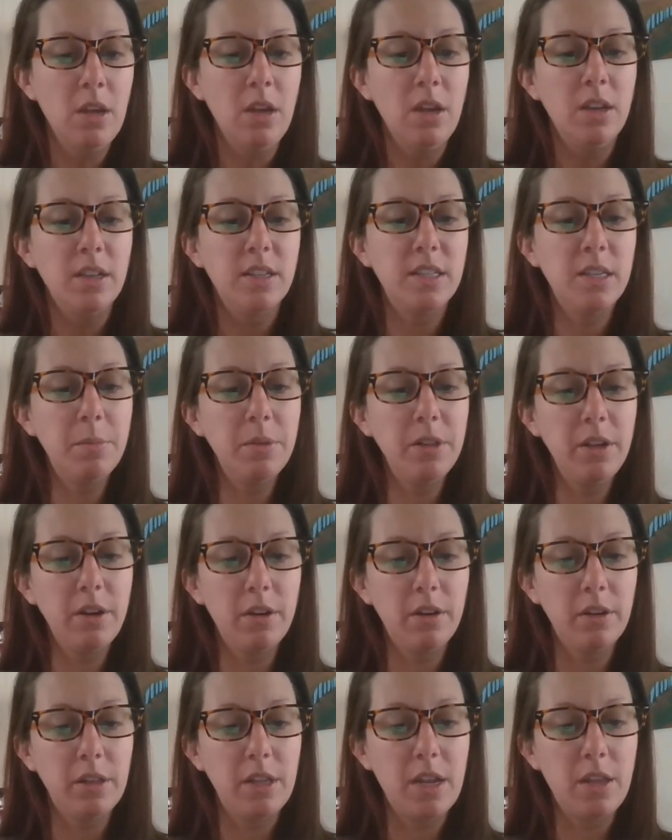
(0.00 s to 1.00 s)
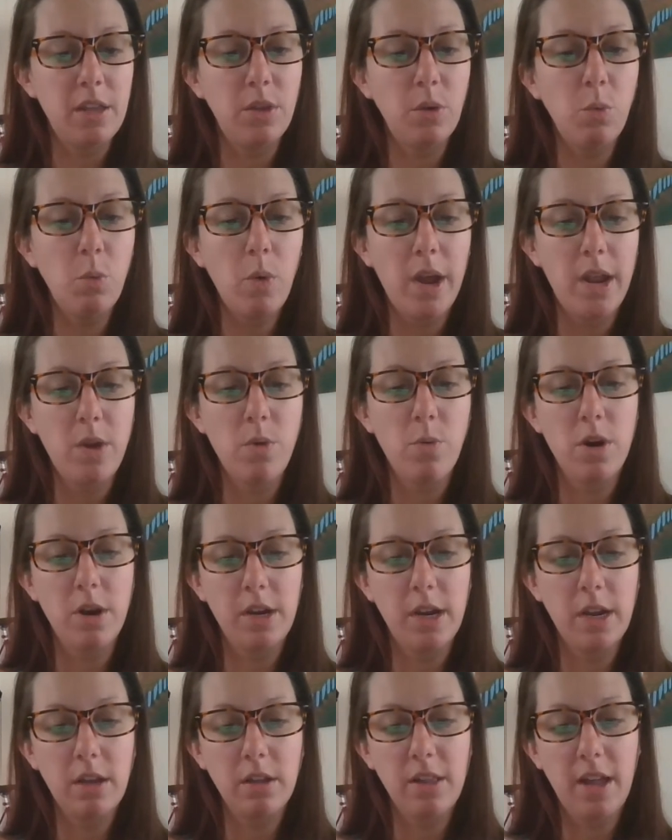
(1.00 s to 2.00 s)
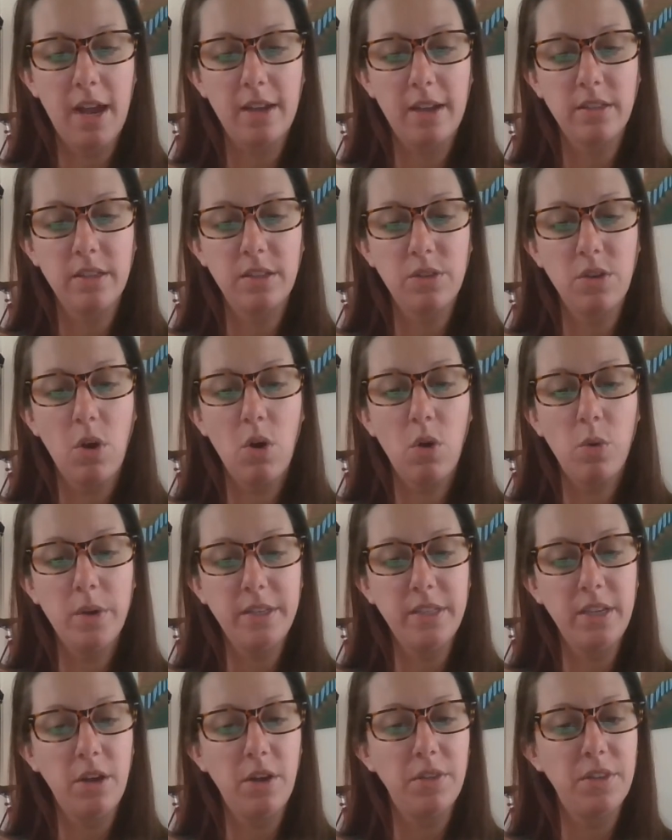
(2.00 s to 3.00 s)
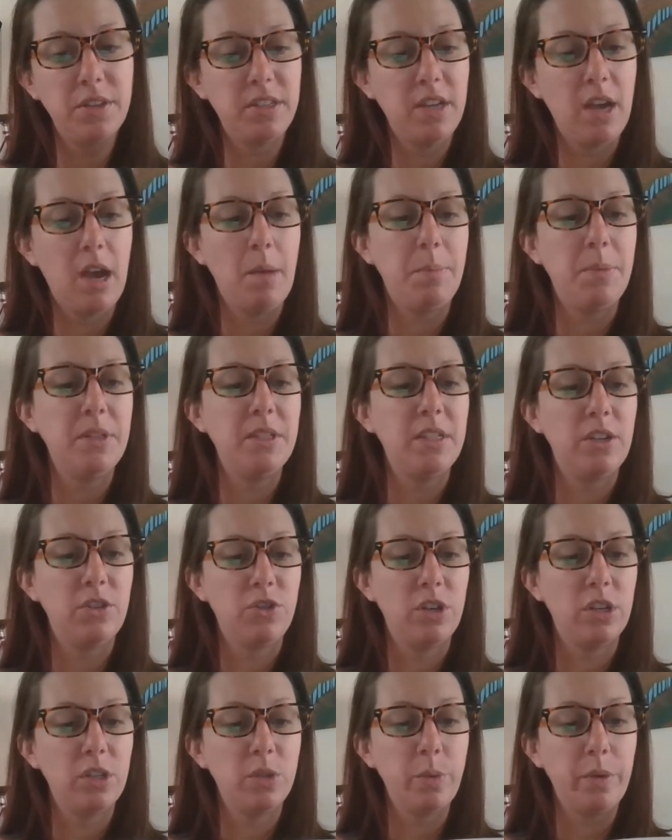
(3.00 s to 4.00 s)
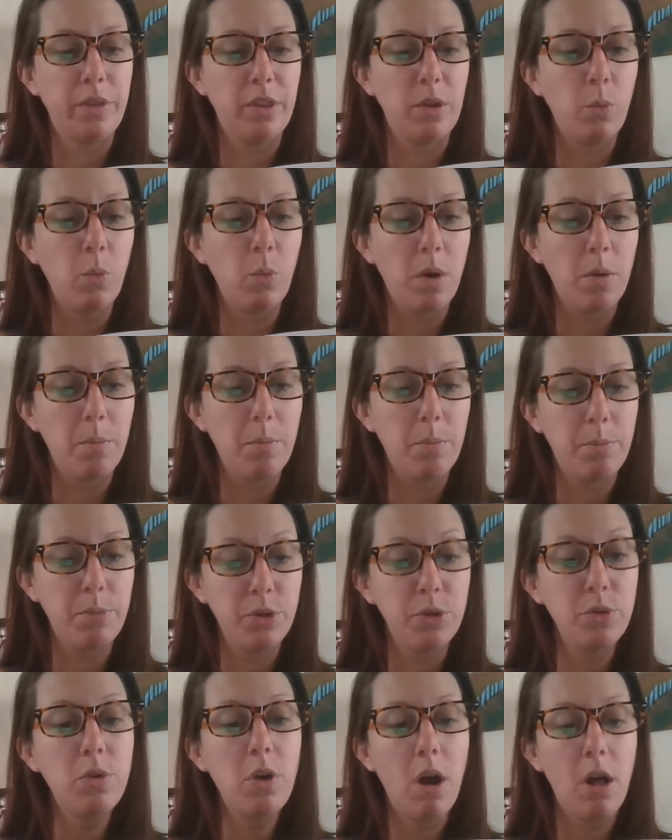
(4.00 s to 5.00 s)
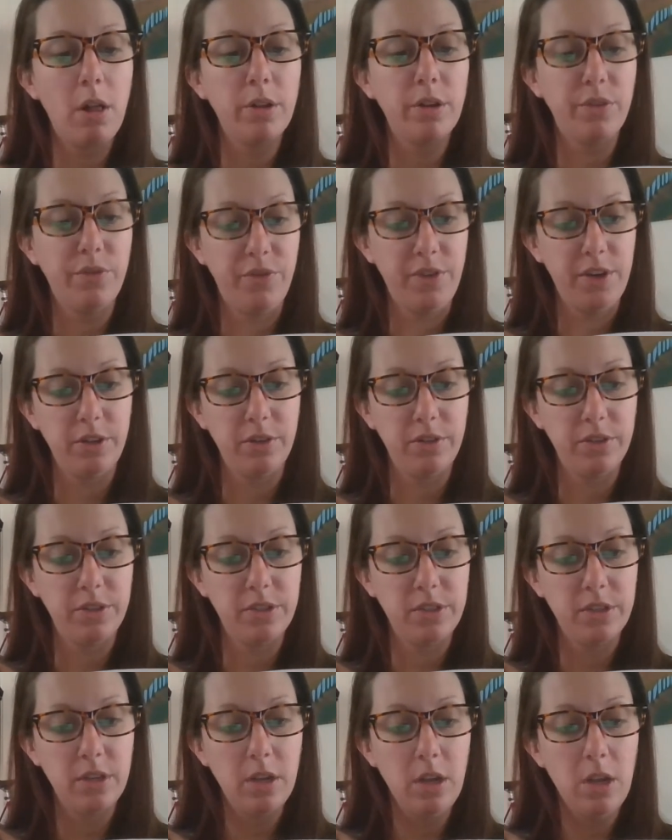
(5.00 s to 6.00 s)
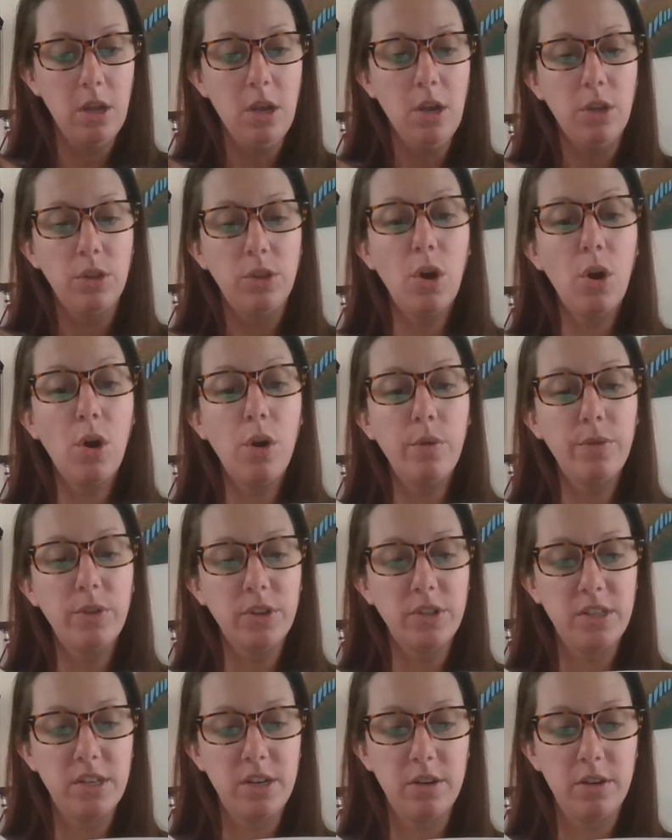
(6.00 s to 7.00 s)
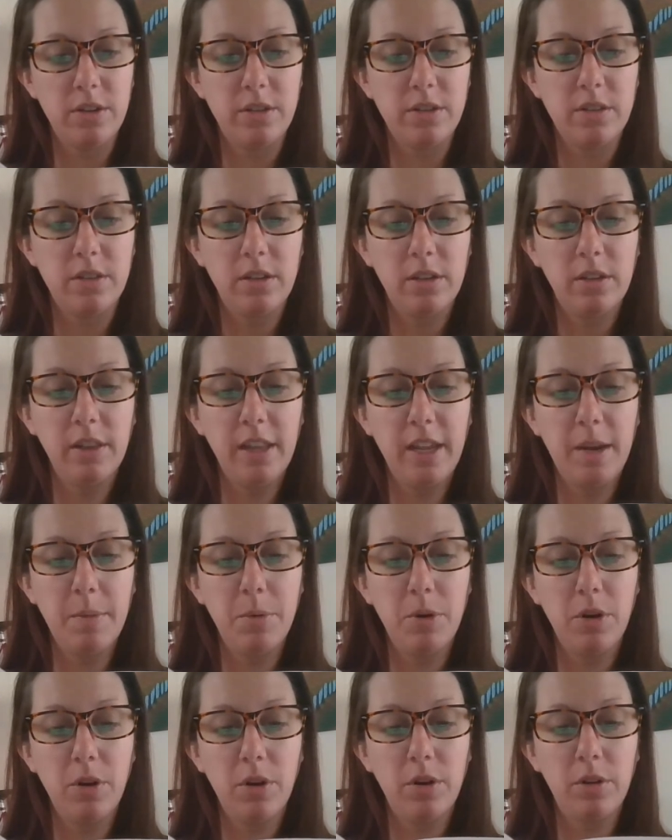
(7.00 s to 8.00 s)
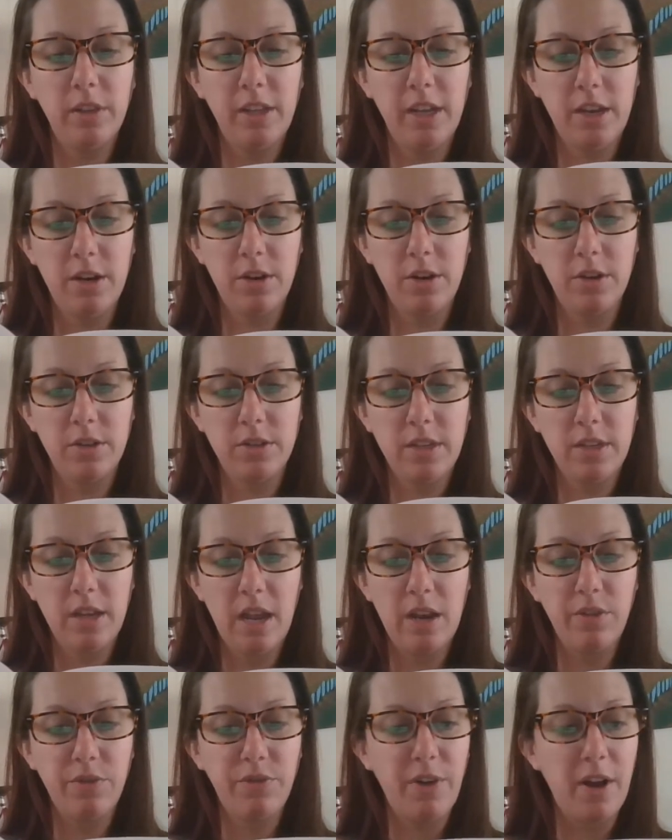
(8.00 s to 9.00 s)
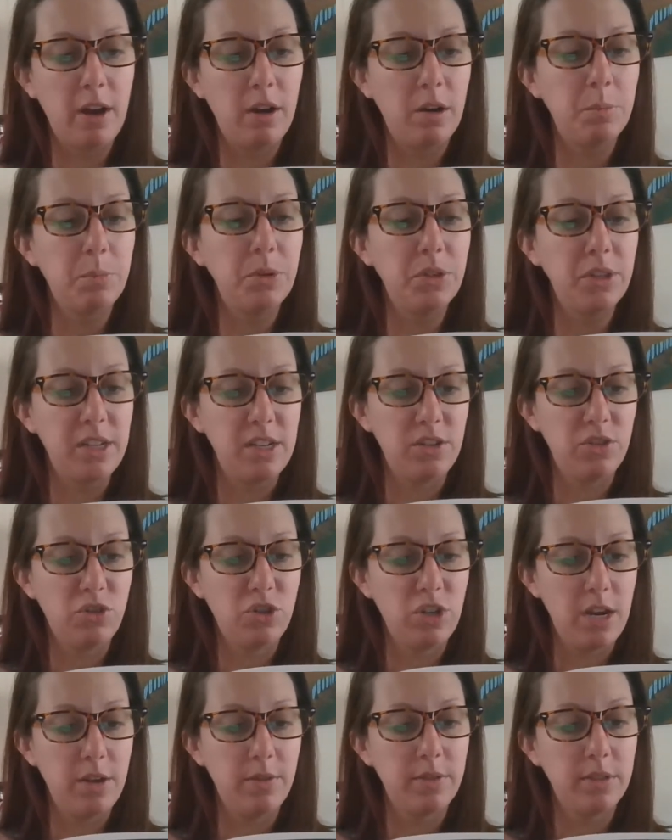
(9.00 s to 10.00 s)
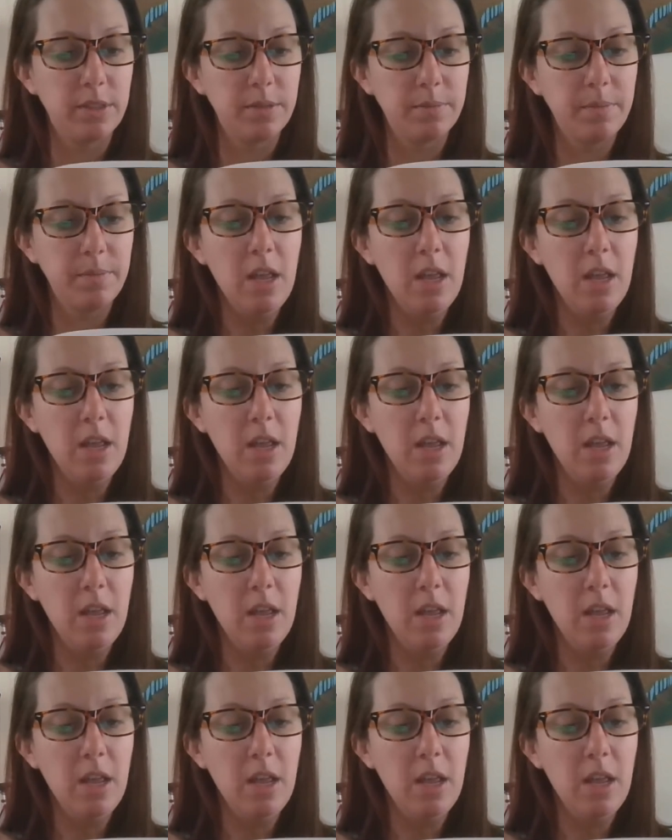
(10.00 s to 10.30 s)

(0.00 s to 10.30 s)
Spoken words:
Similarly, the white working class has always held the top positions within blue-collared fields, the overseers, labor leaders, and fire and police chiefs.